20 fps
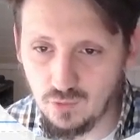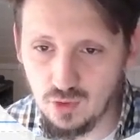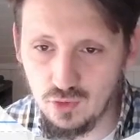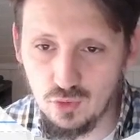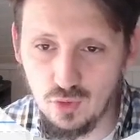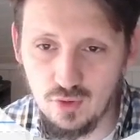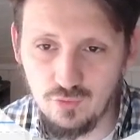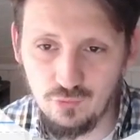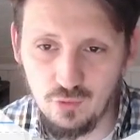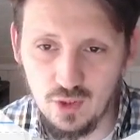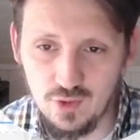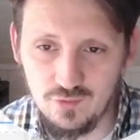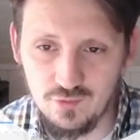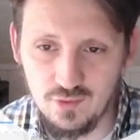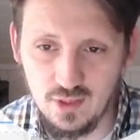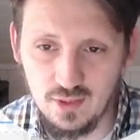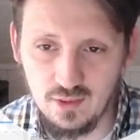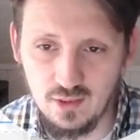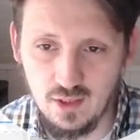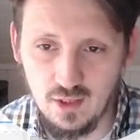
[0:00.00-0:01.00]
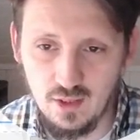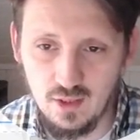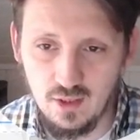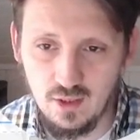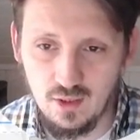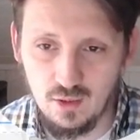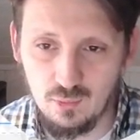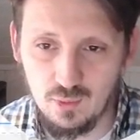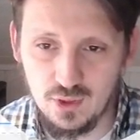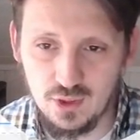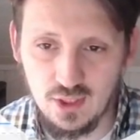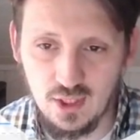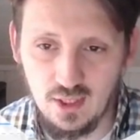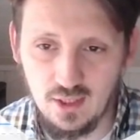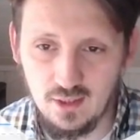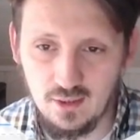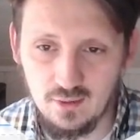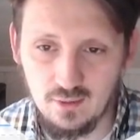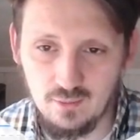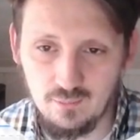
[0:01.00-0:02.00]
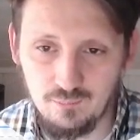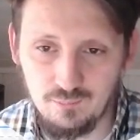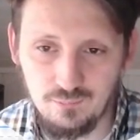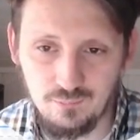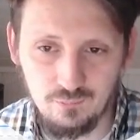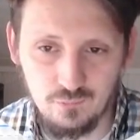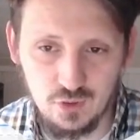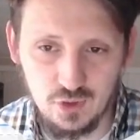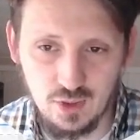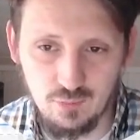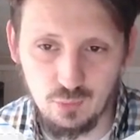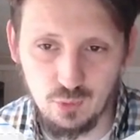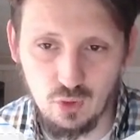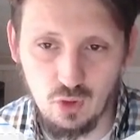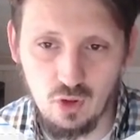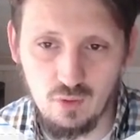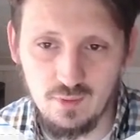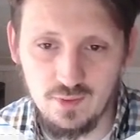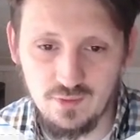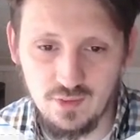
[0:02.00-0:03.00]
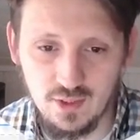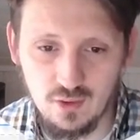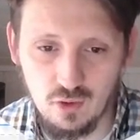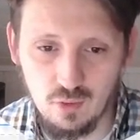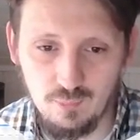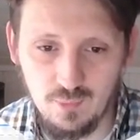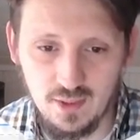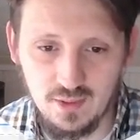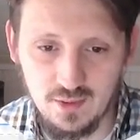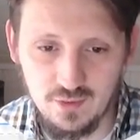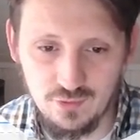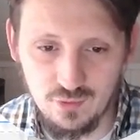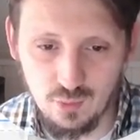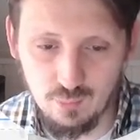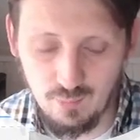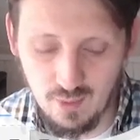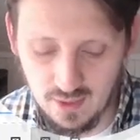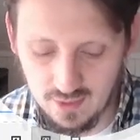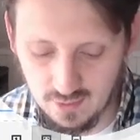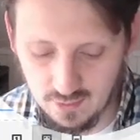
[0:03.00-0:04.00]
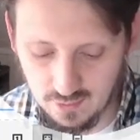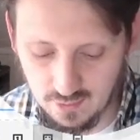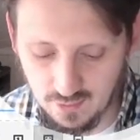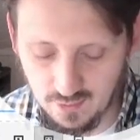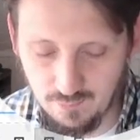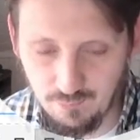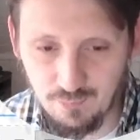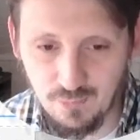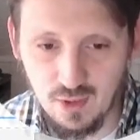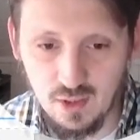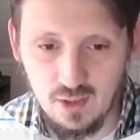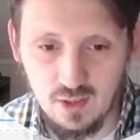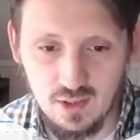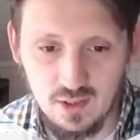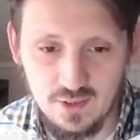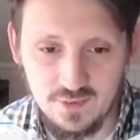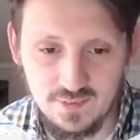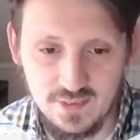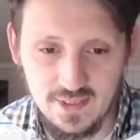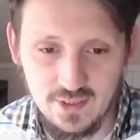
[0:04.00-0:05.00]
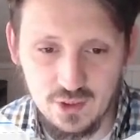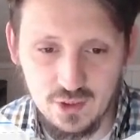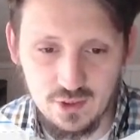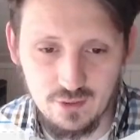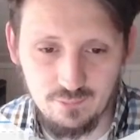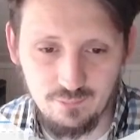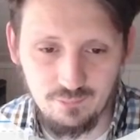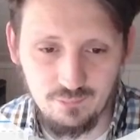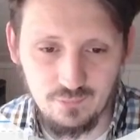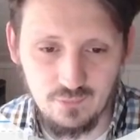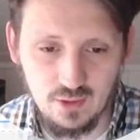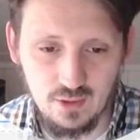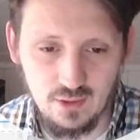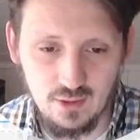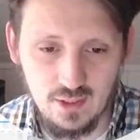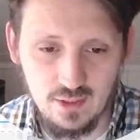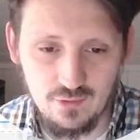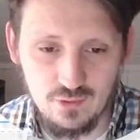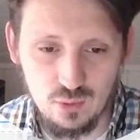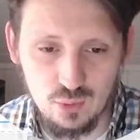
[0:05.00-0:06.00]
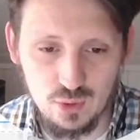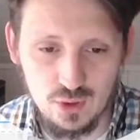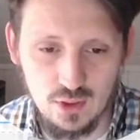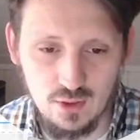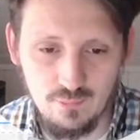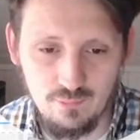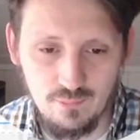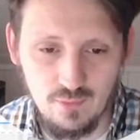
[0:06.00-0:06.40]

So the first thing which I would always recommend is to make a sketch, as usual.